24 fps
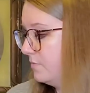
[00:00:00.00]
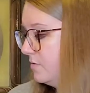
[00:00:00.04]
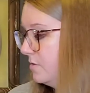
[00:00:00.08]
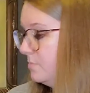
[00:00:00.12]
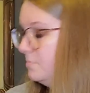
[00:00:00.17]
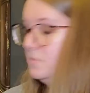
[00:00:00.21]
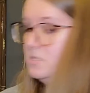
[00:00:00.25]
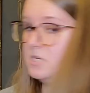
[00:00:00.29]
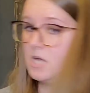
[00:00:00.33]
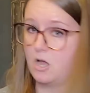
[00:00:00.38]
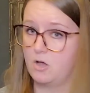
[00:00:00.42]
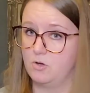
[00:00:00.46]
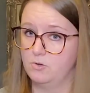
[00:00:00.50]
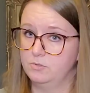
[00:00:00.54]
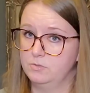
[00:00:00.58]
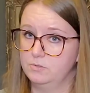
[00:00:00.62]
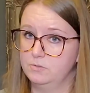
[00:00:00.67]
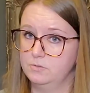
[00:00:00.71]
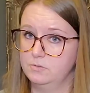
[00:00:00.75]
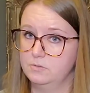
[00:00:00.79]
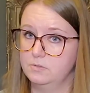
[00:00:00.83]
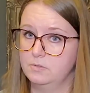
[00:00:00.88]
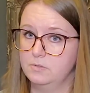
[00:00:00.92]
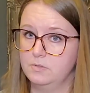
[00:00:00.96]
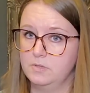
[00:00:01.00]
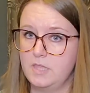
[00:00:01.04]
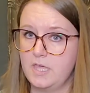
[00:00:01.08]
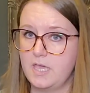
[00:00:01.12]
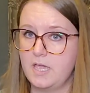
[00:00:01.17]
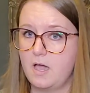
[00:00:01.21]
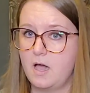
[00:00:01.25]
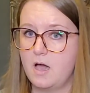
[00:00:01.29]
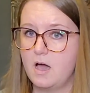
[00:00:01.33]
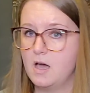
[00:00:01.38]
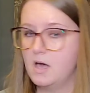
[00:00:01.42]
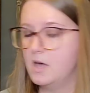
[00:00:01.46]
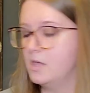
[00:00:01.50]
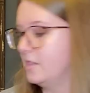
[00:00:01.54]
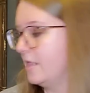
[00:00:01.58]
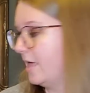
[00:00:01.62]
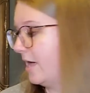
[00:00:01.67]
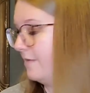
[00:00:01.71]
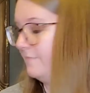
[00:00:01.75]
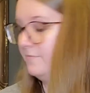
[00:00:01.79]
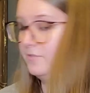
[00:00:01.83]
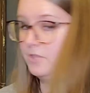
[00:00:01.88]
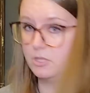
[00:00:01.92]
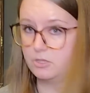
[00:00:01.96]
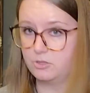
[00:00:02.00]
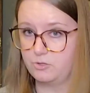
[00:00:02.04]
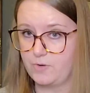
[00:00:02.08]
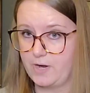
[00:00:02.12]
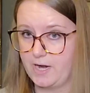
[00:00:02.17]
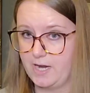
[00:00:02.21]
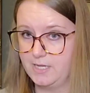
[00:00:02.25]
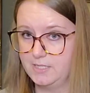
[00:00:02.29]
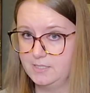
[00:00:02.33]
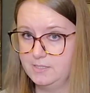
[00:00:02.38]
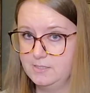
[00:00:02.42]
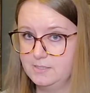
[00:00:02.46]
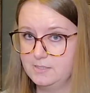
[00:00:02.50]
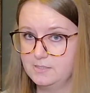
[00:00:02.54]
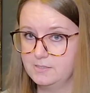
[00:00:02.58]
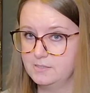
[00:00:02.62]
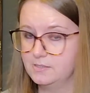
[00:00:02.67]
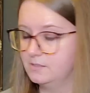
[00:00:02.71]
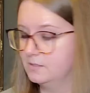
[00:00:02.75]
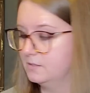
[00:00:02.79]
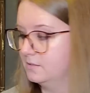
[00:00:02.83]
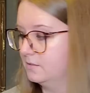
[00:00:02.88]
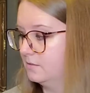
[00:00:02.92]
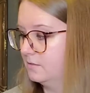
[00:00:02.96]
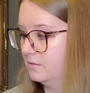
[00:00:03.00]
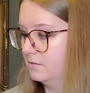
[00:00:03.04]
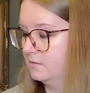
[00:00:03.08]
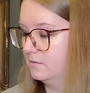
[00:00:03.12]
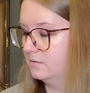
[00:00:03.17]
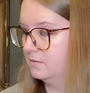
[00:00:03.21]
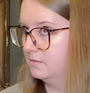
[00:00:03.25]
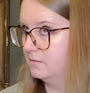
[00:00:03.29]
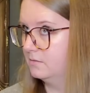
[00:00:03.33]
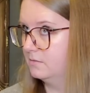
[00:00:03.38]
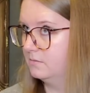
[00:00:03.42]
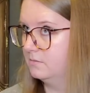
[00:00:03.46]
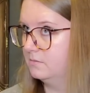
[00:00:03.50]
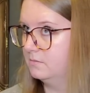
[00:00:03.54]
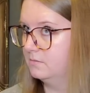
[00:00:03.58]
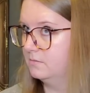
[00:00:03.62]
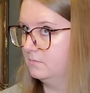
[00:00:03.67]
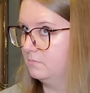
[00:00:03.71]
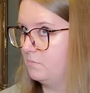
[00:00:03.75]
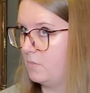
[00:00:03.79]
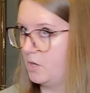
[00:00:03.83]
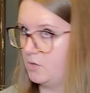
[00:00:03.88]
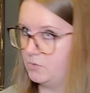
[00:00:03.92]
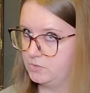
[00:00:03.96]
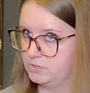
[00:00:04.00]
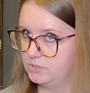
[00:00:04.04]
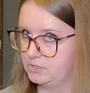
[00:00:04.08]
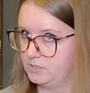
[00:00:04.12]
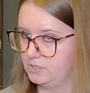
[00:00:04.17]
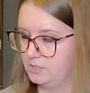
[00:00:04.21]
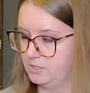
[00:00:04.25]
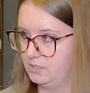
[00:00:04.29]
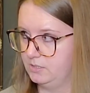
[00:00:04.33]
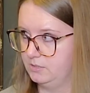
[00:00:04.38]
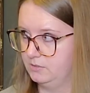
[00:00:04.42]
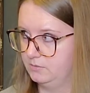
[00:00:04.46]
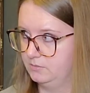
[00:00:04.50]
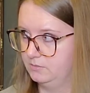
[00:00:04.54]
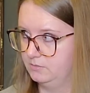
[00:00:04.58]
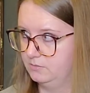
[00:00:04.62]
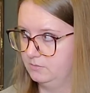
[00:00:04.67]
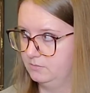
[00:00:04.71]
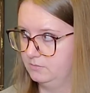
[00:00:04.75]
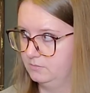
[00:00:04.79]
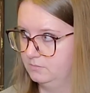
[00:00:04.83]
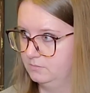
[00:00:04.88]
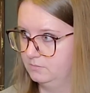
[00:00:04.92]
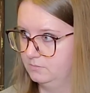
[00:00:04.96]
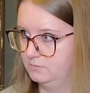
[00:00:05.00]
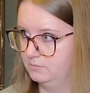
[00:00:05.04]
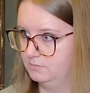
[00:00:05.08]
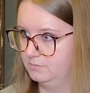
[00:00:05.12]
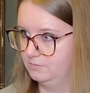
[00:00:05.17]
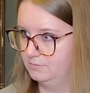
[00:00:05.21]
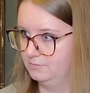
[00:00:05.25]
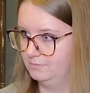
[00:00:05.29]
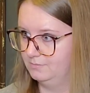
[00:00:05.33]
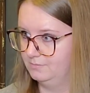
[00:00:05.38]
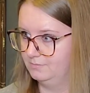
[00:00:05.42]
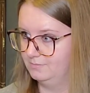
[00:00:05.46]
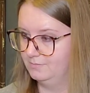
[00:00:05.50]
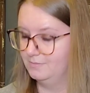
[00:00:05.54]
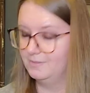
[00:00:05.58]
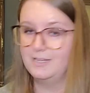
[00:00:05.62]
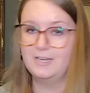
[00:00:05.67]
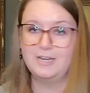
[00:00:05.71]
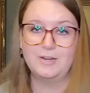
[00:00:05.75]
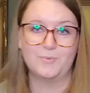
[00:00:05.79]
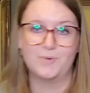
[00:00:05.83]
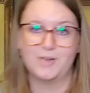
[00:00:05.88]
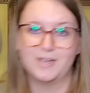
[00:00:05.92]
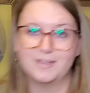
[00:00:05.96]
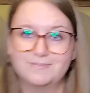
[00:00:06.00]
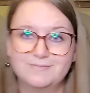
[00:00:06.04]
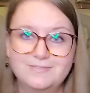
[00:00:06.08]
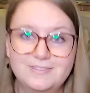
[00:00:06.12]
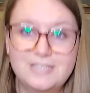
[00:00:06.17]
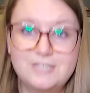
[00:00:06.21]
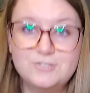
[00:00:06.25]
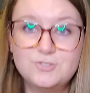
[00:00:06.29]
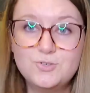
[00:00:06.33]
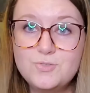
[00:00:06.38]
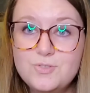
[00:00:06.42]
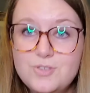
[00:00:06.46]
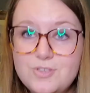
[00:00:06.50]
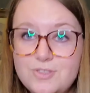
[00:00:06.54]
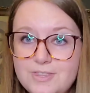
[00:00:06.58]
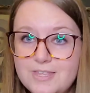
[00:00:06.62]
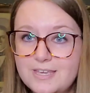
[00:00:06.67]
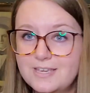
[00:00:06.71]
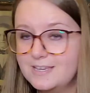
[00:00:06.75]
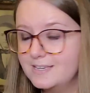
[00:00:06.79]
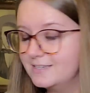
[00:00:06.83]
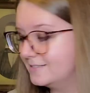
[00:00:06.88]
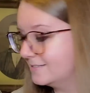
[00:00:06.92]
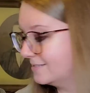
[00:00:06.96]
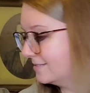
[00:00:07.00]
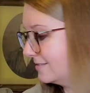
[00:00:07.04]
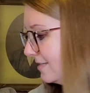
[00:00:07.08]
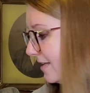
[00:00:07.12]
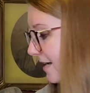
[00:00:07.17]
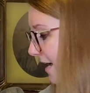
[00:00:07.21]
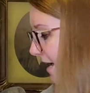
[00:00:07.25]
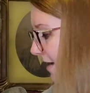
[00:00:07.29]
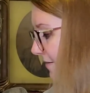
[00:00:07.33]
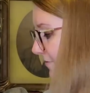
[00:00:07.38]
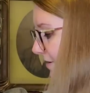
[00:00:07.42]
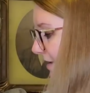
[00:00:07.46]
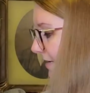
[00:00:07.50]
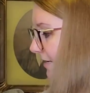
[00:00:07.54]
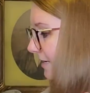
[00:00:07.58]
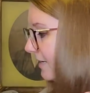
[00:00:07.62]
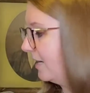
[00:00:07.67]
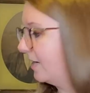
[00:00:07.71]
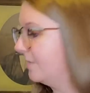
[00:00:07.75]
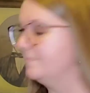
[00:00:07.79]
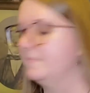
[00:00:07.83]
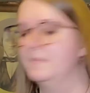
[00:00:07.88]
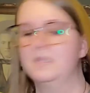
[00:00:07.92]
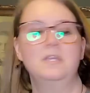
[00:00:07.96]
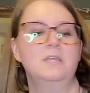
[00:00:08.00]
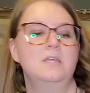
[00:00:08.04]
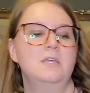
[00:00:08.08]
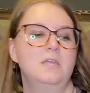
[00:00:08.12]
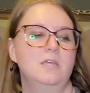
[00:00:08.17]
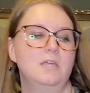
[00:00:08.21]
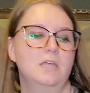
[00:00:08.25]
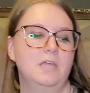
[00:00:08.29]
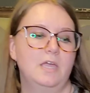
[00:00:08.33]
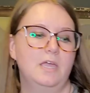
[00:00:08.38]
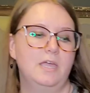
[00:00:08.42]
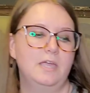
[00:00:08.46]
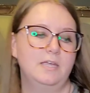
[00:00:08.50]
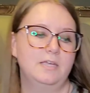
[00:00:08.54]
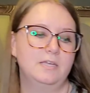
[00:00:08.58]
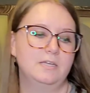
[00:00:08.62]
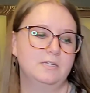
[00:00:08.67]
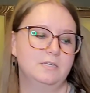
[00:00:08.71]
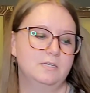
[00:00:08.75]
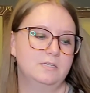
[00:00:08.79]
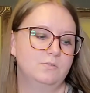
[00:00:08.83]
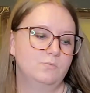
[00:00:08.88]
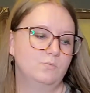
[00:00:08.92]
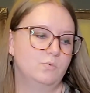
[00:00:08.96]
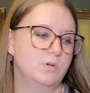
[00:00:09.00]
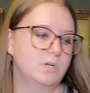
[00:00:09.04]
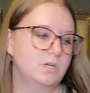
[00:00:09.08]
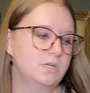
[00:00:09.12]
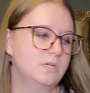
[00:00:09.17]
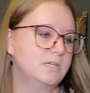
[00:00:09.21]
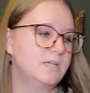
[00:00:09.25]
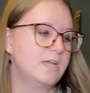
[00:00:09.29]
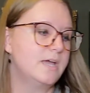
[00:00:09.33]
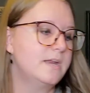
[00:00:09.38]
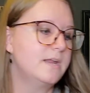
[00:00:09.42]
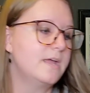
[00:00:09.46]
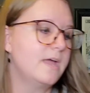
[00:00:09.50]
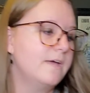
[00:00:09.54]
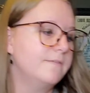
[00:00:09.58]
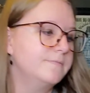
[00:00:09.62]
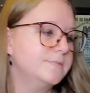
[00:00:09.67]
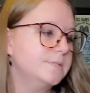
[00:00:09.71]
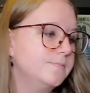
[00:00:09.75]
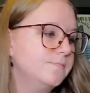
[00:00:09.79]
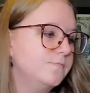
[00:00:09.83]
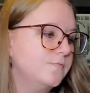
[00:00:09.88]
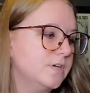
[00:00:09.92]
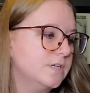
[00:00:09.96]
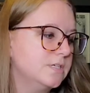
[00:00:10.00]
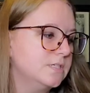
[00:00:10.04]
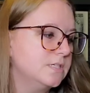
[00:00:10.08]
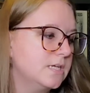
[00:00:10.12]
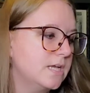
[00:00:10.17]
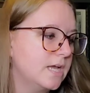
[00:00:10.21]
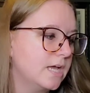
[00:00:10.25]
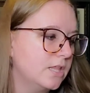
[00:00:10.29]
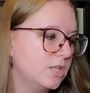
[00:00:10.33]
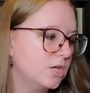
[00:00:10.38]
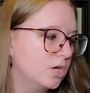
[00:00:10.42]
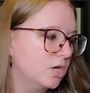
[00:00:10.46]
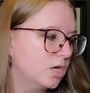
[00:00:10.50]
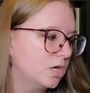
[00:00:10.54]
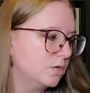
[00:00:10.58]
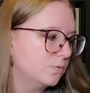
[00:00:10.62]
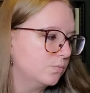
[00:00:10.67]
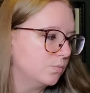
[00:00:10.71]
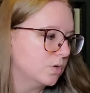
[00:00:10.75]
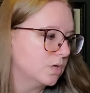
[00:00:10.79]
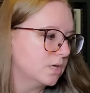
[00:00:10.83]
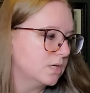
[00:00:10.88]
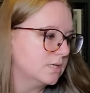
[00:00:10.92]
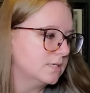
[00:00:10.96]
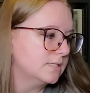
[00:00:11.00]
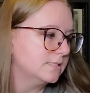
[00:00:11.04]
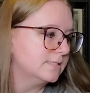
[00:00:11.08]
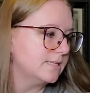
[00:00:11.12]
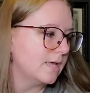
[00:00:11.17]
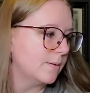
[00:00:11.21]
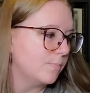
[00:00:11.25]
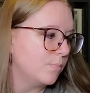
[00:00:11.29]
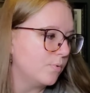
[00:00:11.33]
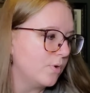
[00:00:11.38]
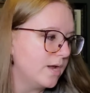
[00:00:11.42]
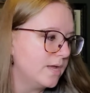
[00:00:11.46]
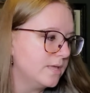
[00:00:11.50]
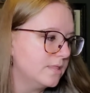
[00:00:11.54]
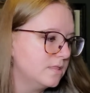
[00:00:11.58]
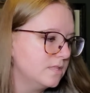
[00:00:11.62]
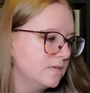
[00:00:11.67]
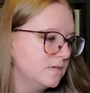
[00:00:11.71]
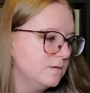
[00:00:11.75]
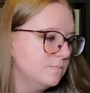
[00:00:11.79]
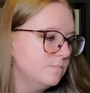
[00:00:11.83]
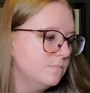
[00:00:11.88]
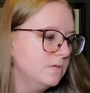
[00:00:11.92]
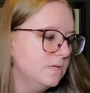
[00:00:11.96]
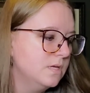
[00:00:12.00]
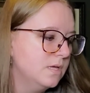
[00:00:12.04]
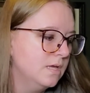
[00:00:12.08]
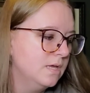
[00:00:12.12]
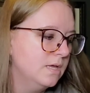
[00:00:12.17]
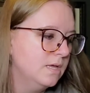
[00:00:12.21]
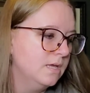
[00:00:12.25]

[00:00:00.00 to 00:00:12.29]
of them don't. They all have the threads, mostly. Anyway, these are the things that I have kitted up. And we're gonna kind of have some fun together and we're gonna separate them